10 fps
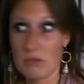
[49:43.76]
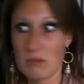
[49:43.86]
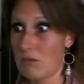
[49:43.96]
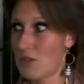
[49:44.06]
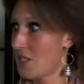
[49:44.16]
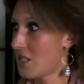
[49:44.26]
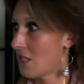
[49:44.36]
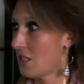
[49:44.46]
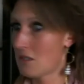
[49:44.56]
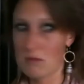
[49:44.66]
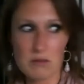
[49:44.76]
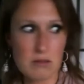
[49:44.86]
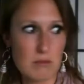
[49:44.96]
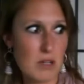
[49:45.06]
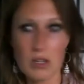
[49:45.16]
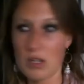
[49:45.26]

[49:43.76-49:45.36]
resistance, oh, not good